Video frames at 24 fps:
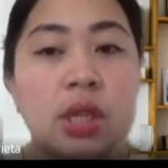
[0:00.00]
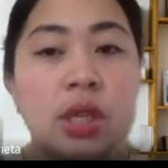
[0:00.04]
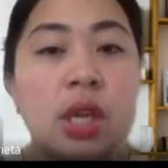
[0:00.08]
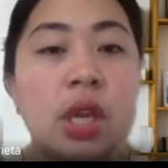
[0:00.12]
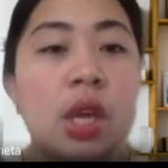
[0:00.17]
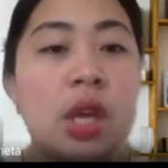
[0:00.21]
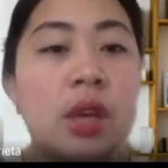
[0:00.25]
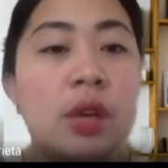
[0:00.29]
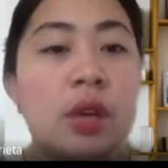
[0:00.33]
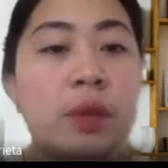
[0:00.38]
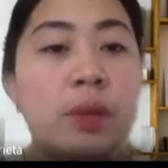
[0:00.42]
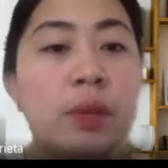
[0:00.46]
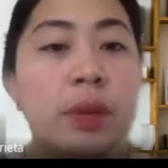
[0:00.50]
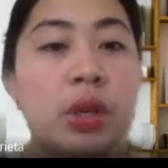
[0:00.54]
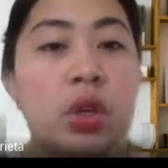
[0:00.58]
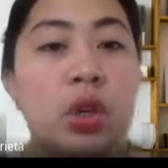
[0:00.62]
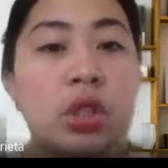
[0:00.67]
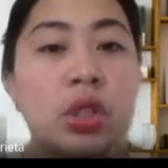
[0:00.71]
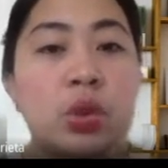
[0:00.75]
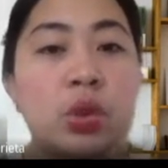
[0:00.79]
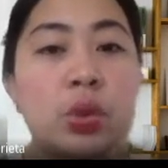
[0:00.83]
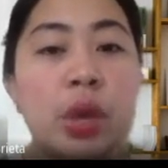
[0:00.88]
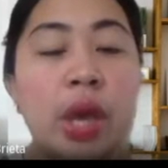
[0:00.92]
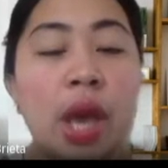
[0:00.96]
because we
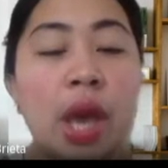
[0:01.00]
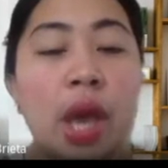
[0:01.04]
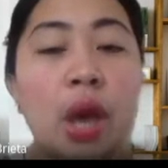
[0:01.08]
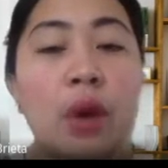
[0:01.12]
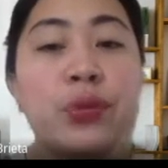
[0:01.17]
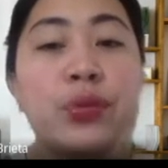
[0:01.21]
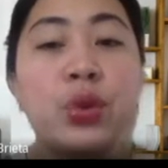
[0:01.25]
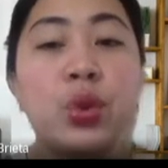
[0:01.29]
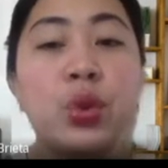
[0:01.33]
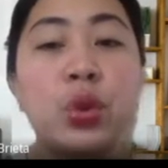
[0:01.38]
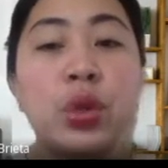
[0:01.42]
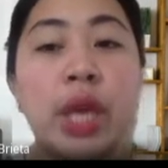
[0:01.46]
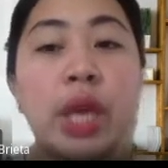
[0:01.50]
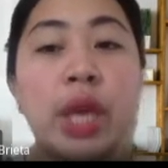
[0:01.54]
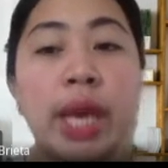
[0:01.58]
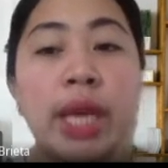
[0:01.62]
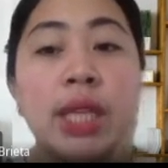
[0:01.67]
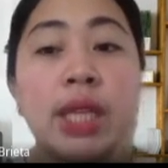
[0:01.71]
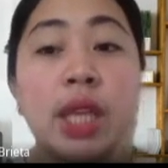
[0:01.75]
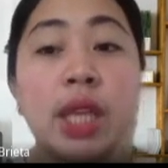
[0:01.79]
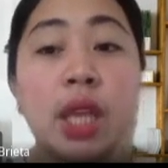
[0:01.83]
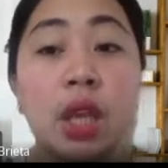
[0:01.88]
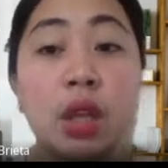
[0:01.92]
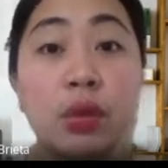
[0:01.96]
have to gain
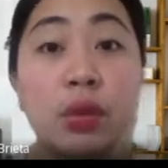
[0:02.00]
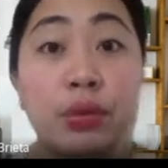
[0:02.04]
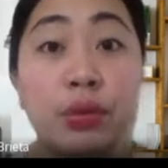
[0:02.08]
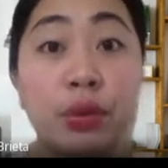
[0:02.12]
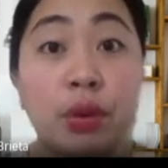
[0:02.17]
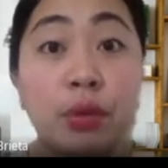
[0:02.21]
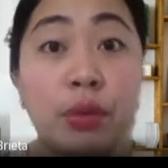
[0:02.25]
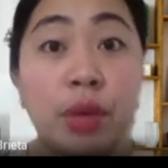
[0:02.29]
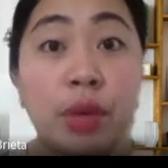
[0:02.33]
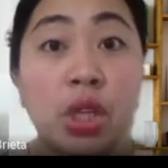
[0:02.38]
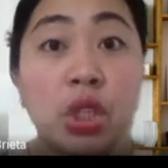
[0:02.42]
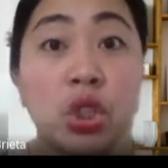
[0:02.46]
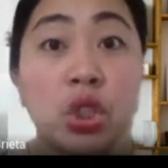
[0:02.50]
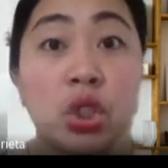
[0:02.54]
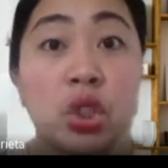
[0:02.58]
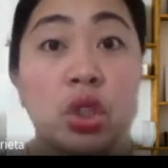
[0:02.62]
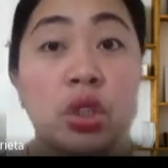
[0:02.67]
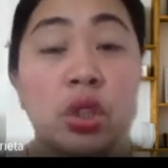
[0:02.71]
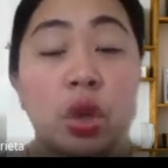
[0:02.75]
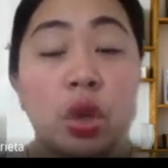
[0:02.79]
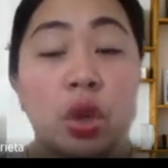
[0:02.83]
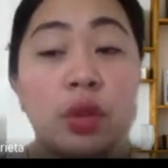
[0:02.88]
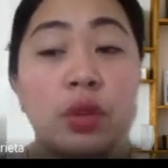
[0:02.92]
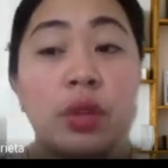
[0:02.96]
information on
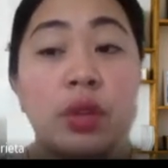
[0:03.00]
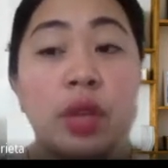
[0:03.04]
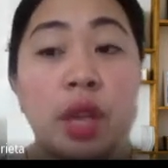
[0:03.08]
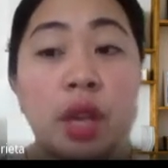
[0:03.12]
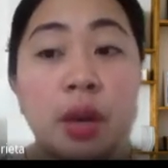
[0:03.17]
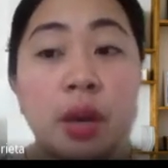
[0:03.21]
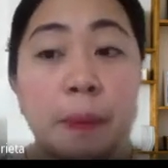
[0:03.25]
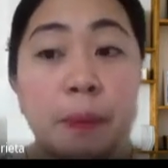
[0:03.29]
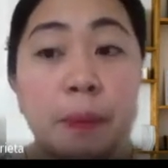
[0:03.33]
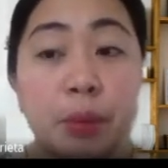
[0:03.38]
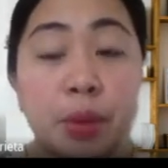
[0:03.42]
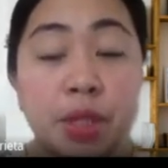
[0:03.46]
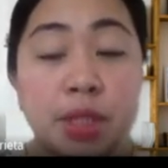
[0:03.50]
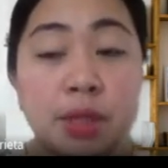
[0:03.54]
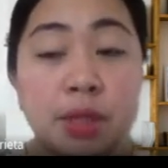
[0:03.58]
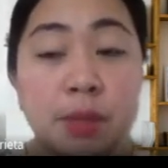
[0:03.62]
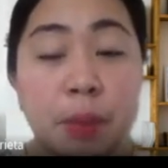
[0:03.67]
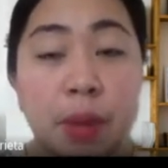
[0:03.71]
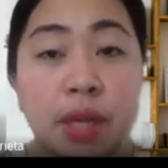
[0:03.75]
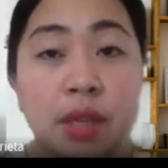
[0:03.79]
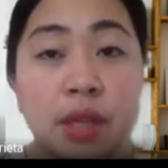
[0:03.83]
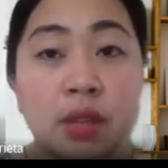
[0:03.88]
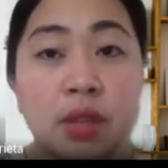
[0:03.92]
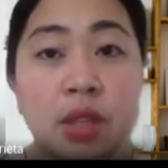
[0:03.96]
their
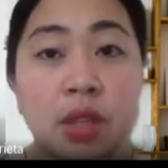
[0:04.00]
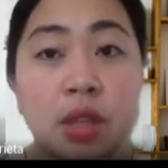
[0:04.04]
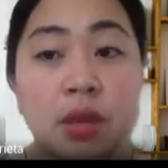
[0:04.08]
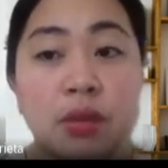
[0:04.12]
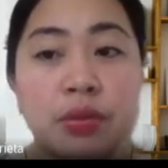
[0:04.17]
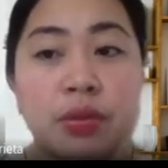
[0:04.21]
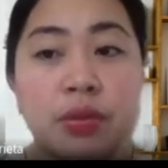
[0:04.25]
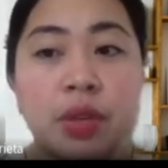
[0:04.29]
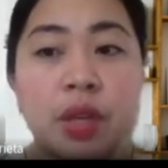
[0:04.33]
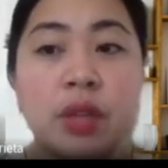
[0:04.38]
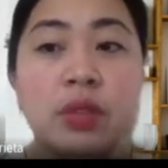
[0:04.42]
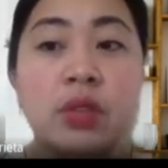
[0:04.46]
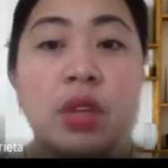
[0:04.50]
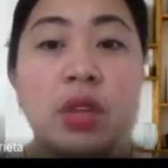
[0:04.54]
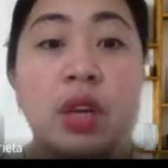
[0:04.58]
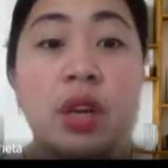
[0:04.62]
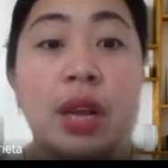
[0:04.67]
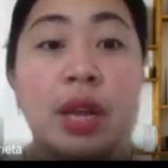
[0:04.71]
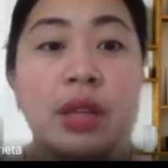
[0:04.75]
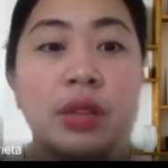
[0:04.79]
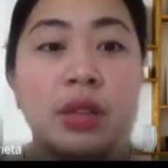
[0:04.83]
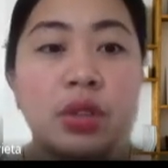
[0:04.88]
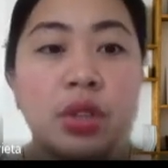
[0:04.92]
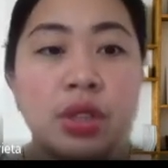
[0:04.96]
perspective, in their
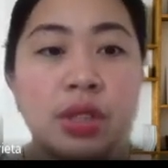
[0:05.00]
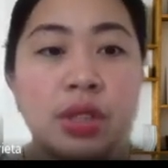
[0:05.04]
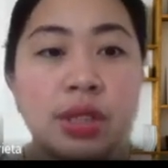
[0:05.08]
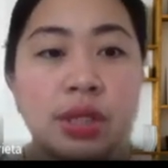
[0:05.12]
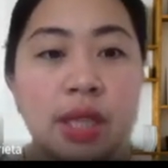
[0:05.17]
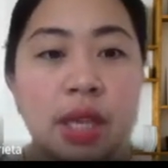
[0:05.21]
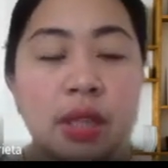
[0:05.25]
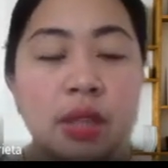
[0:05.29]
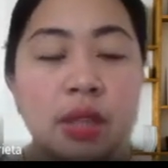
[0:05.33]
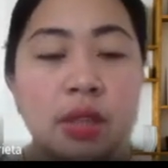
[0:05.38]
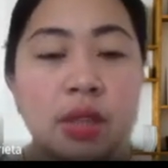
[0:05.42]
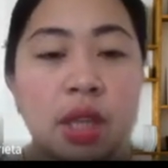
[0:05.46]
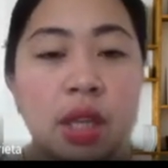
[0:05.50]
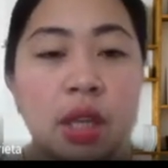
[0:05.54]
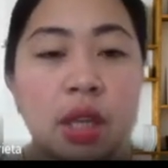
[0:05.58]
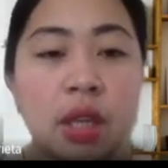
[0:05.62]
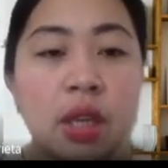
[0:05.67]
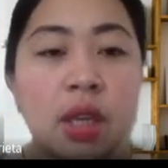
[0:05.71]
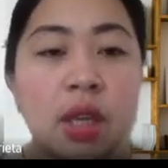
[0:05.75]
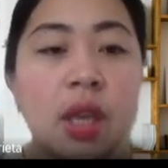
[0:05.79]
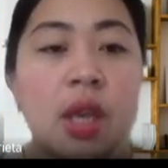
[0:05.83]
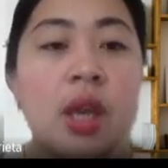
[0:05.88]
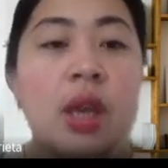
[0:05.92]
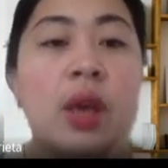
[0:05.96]
understanding
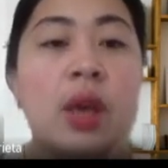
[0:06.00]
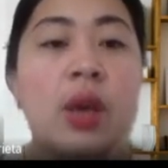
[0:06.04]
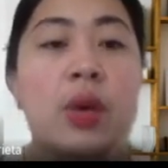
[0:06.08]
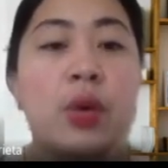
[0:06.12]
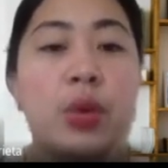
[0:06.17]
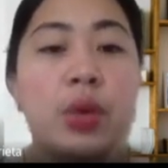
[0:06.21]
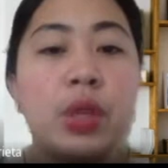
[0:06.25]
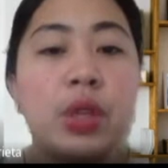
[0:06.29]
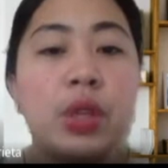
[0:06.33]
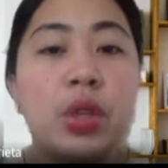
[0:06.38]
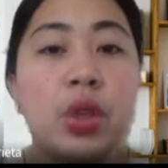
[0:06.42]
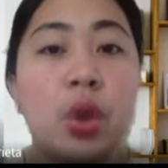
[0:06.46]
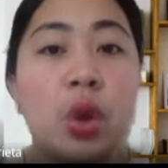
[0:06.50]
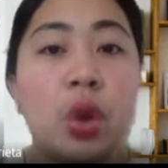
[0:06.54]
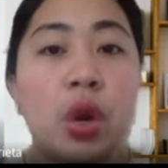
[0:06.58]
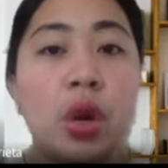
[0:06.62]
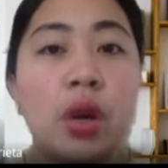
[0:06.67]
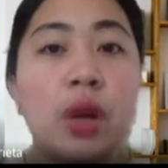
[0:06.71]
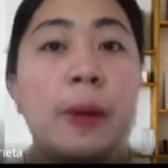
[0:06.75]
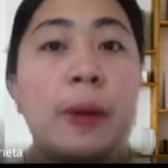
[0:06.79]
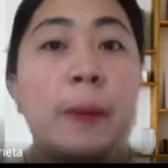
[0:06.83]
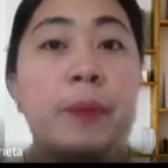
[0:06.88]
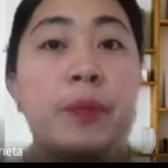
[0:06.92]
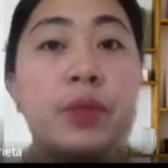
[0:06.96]
with your
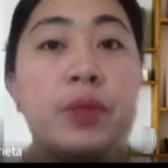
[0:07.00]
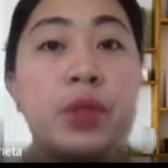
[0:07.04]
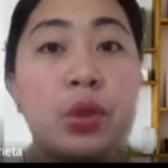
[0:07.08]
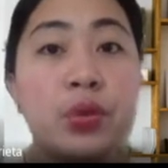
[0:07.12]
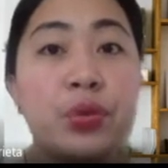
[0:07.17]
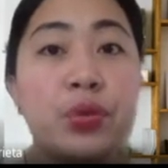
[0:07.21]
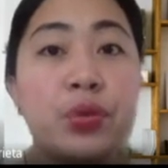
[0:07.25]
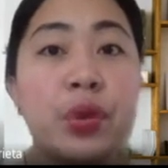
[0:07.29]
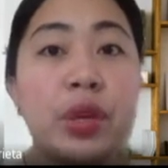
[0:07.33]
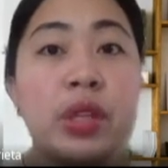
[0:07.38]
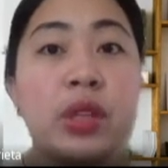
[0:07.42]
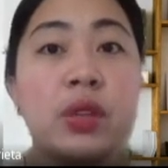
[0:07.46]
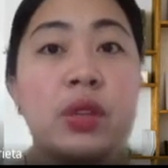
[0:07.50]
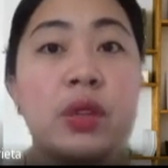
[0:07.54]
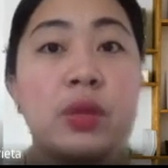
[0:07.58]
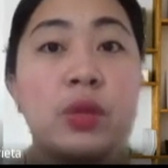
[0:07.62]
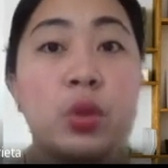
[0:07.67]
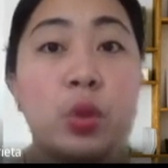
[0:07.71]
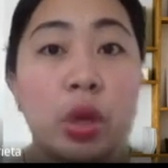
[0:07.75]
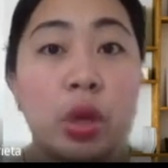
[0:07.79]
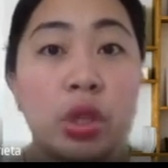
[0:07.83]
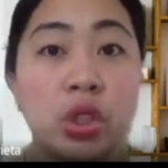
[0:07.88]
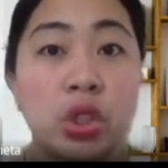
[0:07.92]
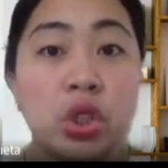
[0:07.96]
different
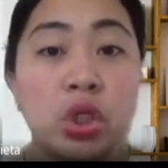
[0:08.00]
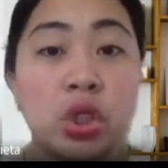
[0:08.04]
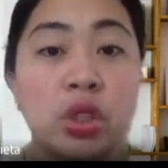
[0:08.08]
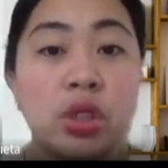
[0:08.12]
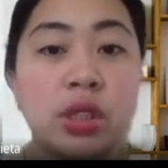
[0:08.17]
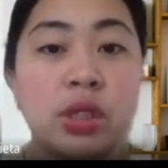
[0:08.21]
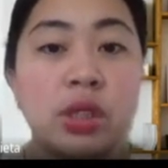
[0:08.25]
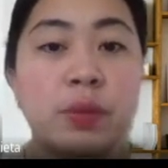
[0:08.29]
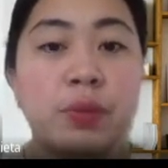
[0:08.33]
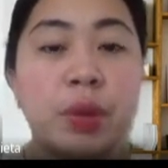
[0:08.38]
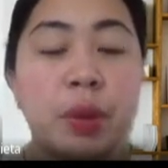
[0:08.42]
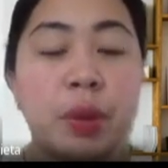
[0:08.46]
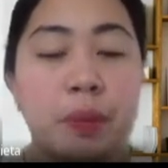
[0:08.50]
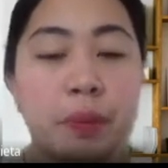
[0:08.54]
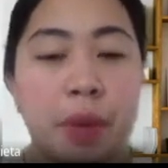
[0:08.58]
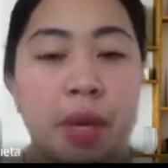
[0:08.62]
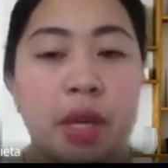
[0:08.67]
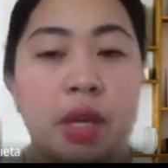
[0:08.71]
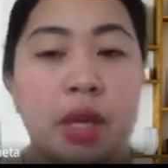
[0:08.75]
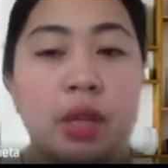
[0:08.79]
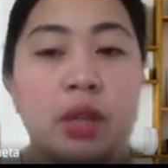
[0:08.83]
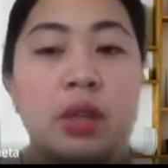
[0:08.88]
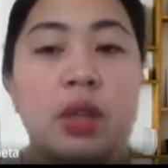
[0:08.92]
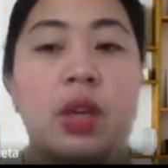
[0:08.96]
questions prepared.
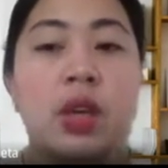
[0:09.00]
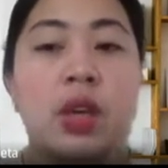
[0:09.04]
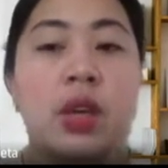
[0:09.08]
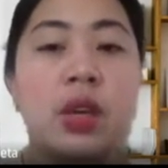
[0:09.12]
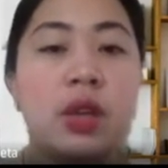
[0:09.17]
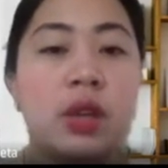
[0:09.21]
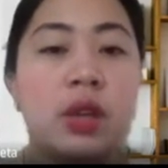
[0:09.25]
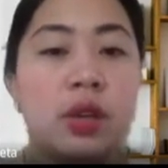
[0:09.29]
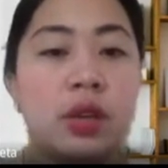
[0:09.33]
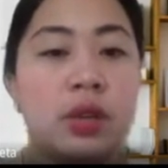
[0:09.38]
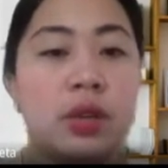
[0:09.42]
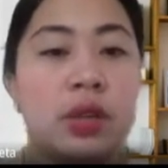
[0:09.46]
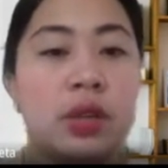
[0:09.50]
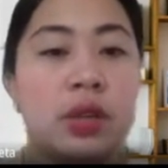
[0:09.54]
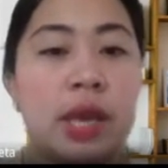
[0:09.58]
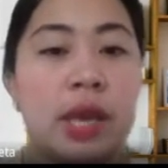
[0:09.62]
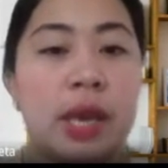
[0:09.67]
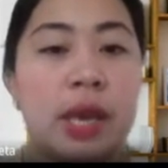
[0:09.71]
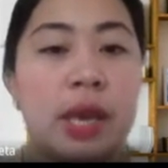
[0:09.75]
Okay?